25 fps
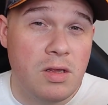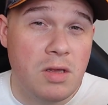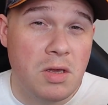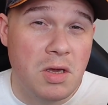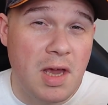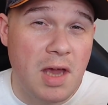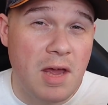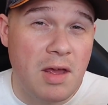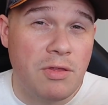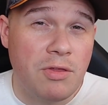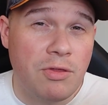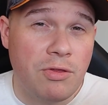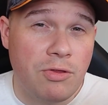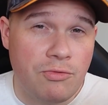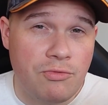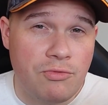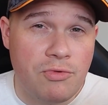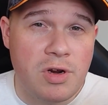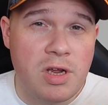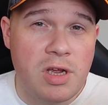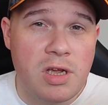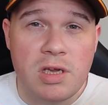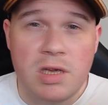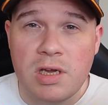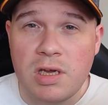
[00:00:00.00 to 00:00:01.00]
You get
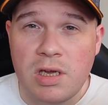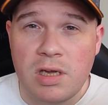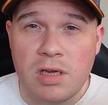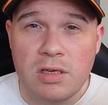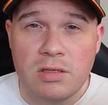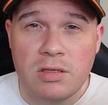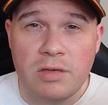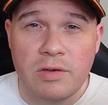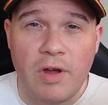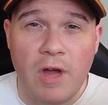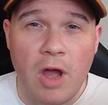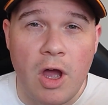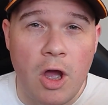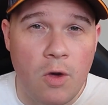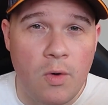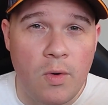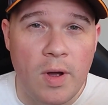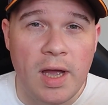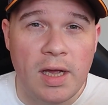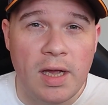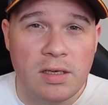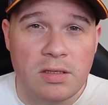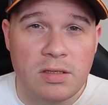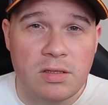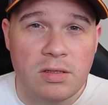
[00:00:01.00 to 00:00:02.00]
3 years of
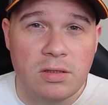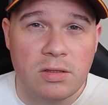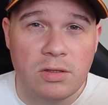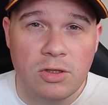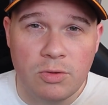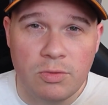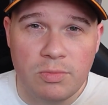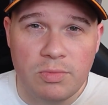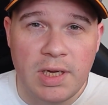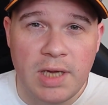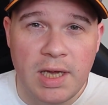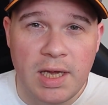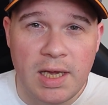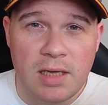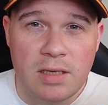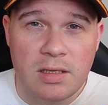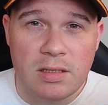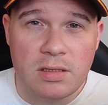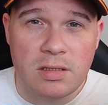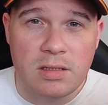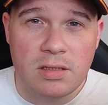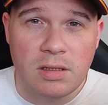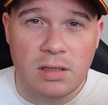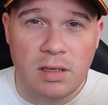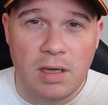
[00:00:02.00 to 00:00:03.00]
OS
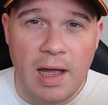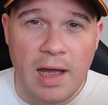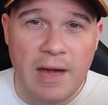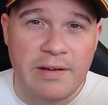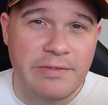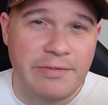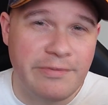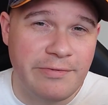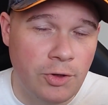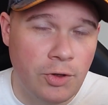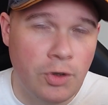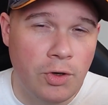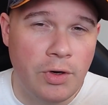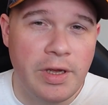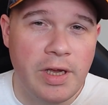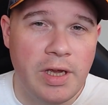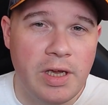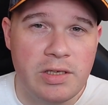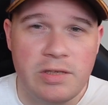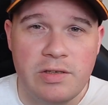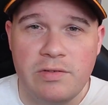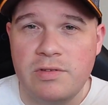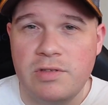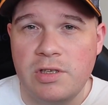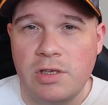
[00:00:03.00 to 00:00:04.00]
updates and 4
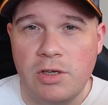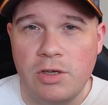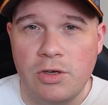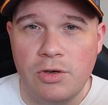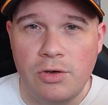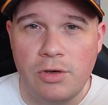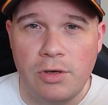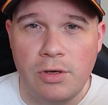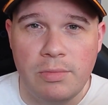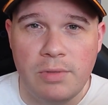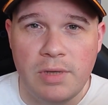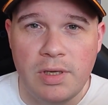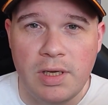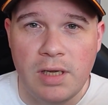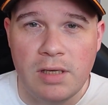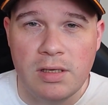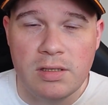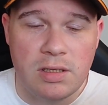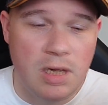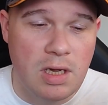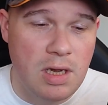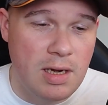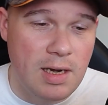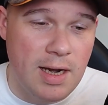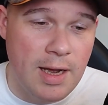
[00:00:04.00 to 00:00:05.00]
years of security updates.